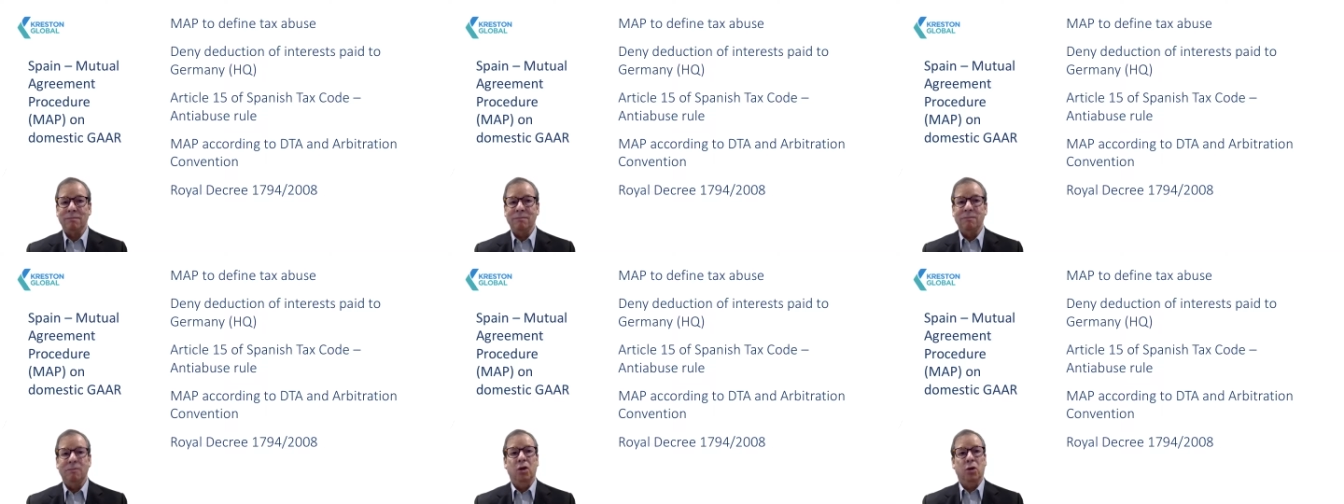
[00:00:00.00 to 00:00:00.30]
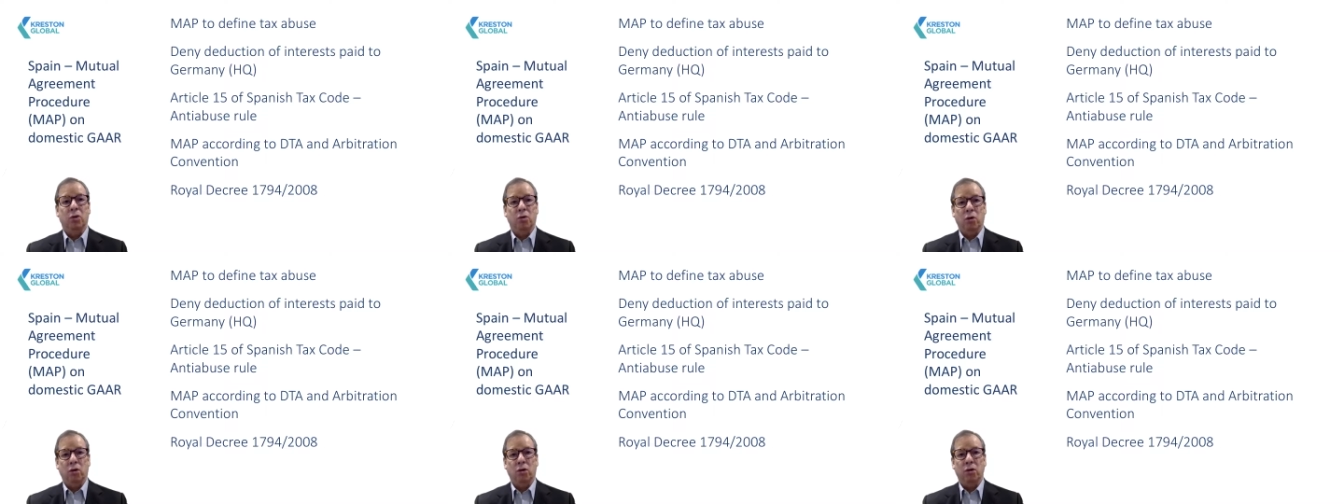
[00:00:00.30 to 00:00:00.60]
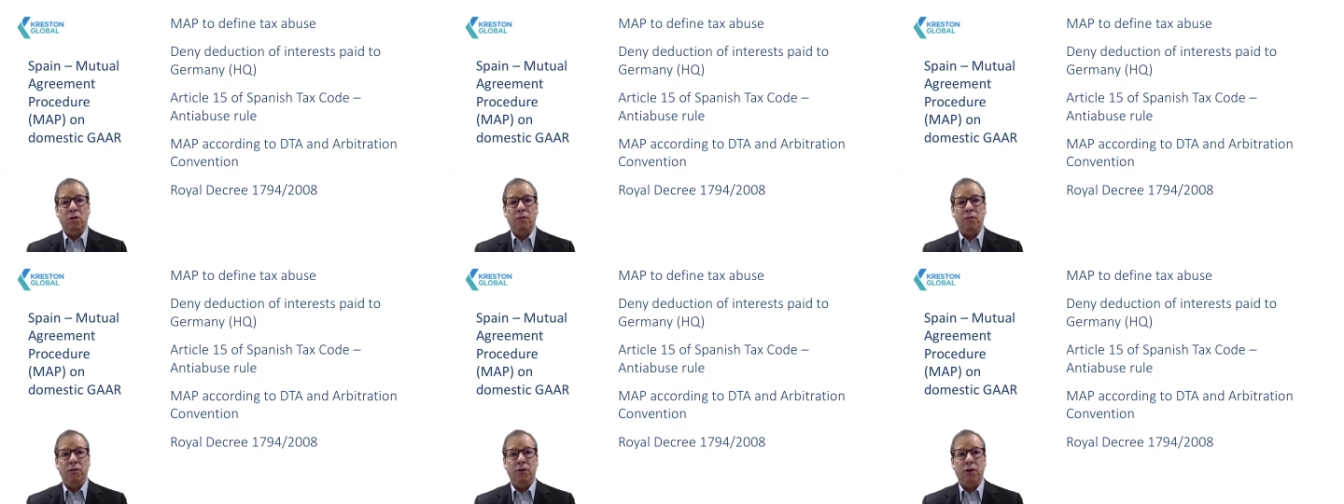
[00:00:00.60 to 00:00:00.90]
The court
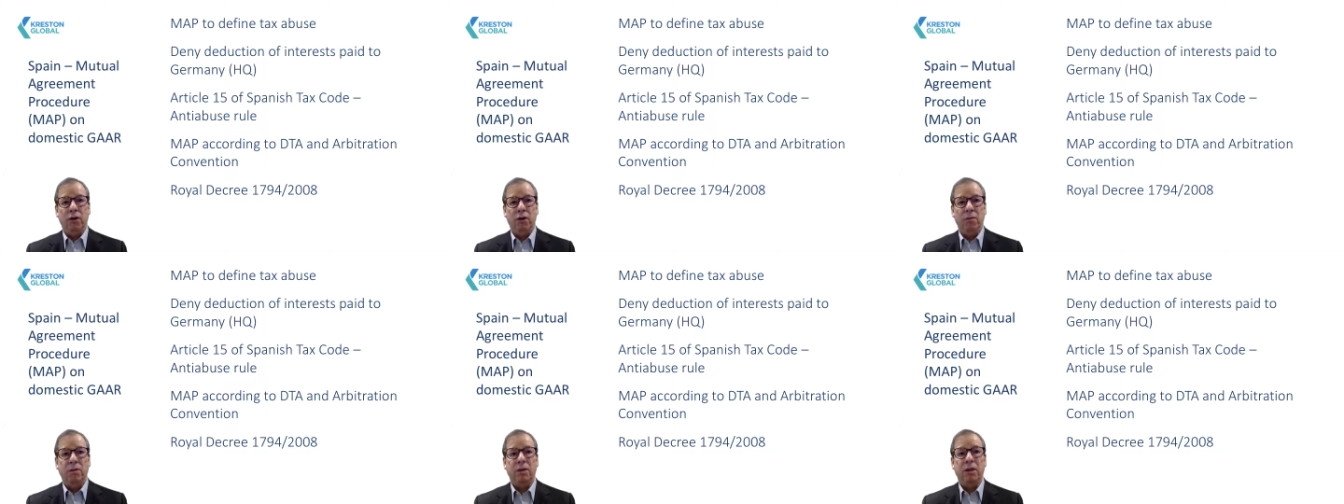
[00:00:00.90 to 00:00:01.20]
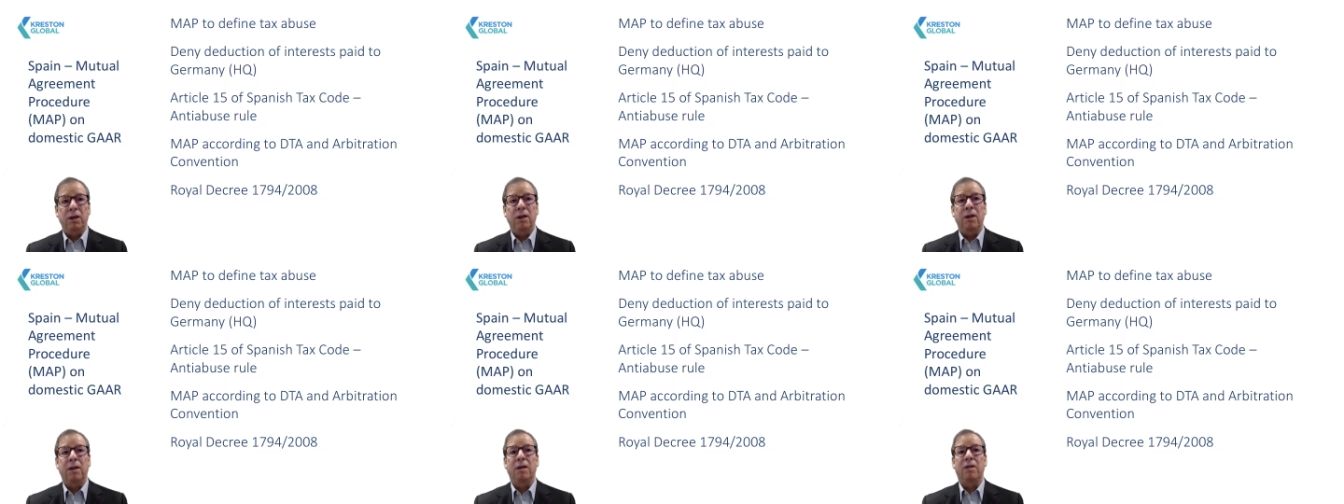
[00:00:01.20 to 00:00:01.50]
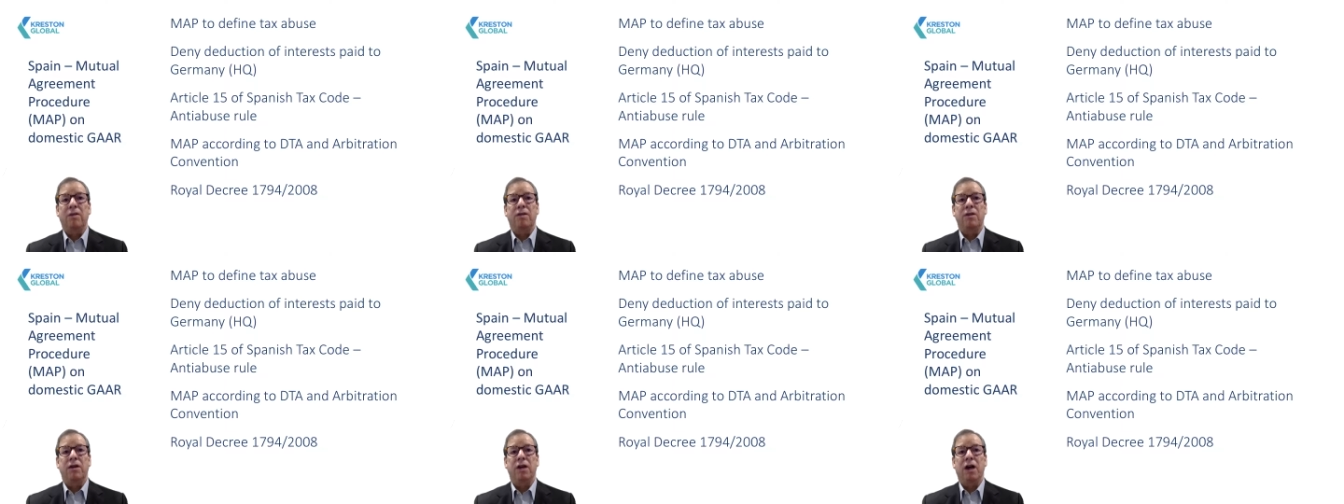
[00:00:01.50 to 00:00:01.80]
confirmed
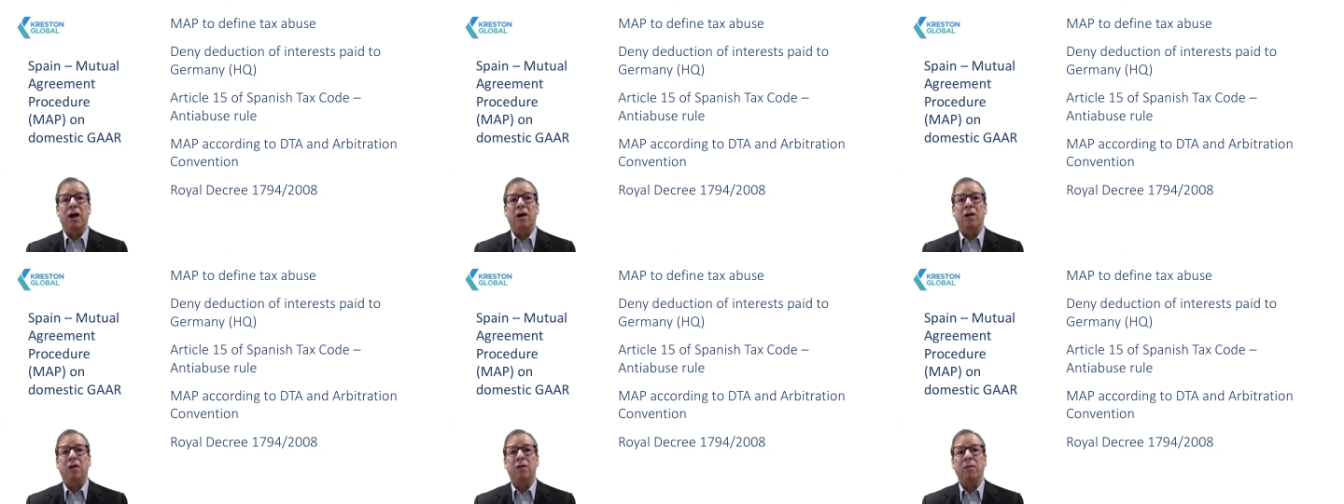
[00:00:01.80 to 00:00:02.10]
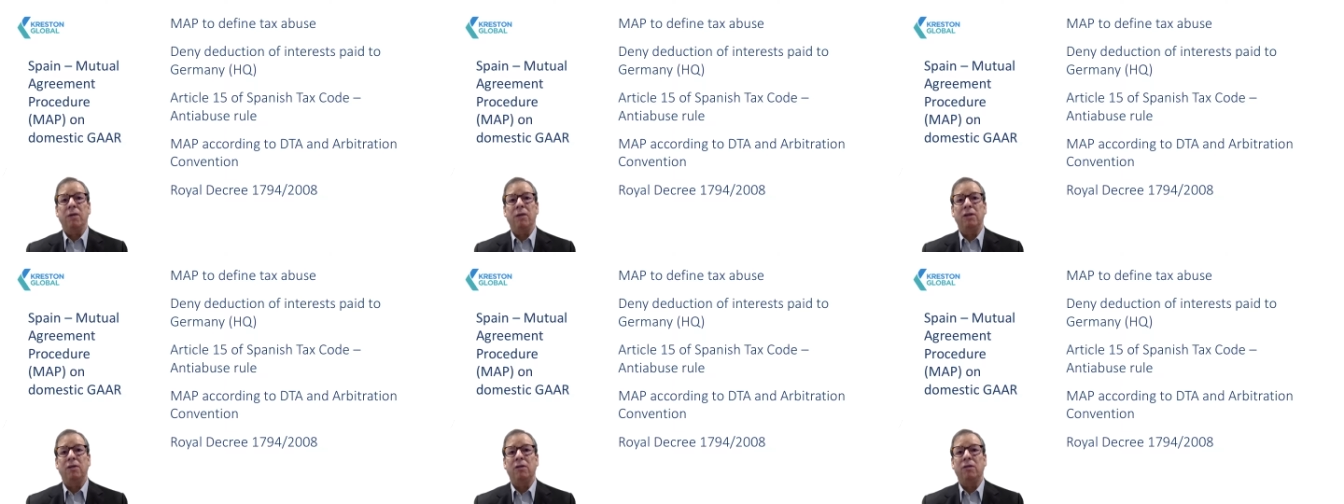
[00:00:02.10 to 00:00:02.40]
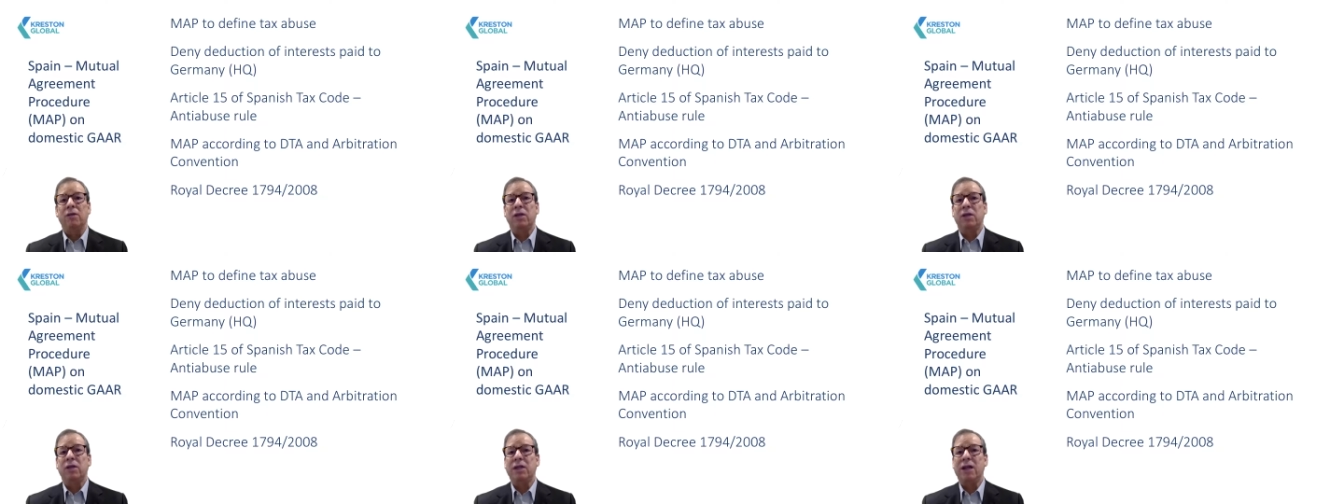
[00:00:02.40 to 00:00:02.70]
the arguments of
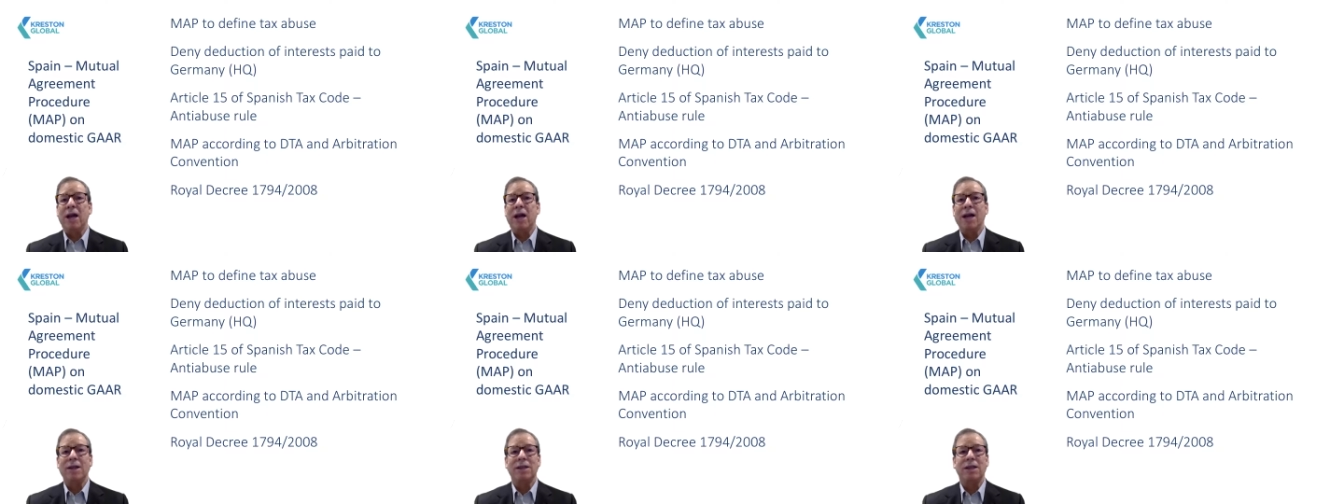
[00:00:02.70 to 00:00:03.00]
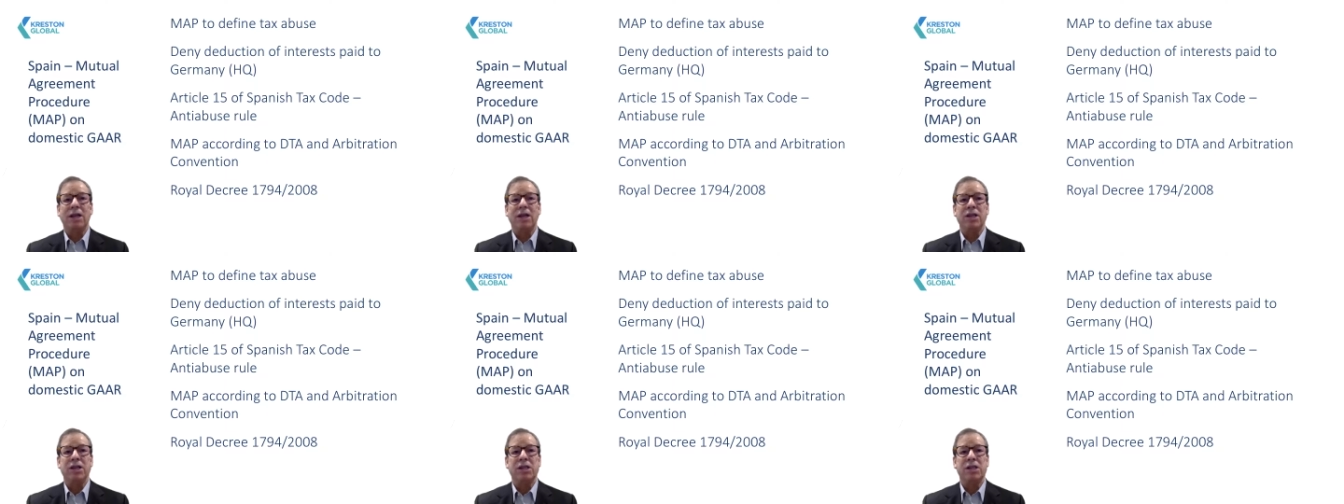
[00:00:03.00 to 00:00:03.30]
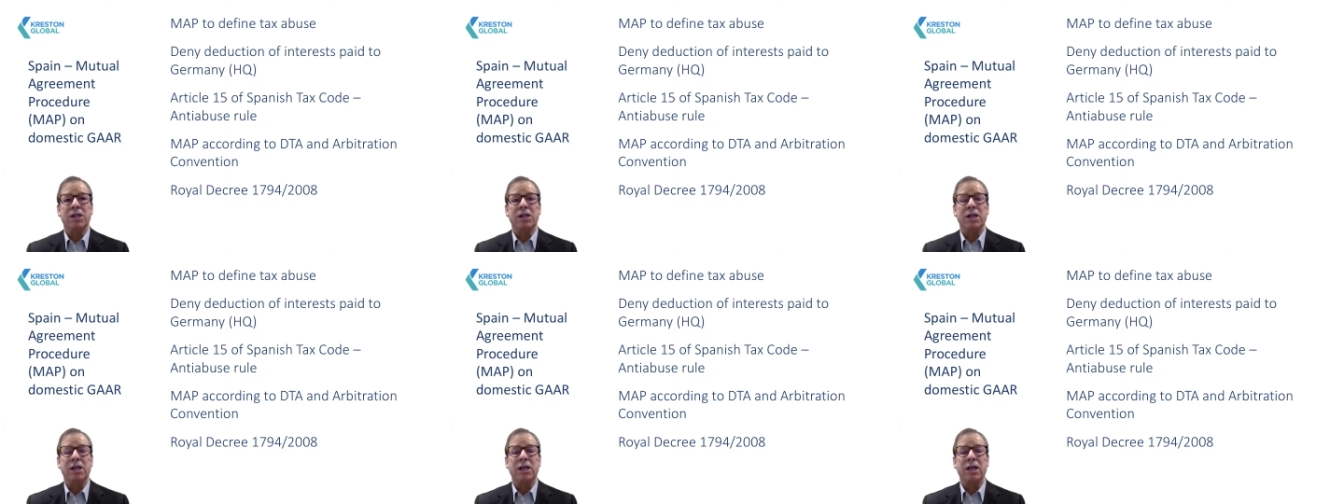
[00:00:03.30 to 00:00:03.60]
the tax
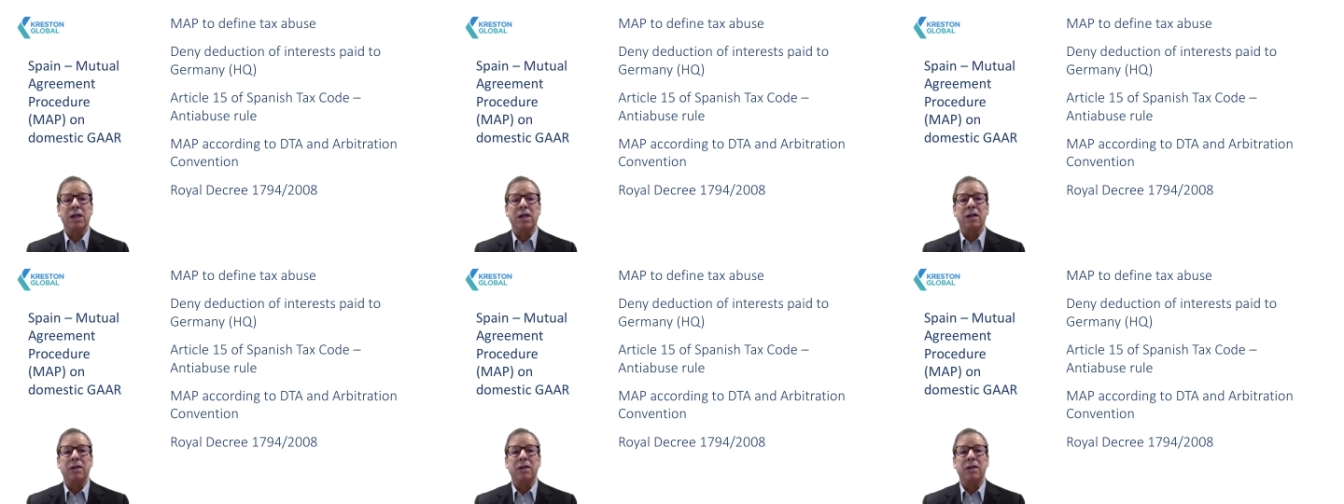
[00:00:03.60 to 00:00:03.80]
agency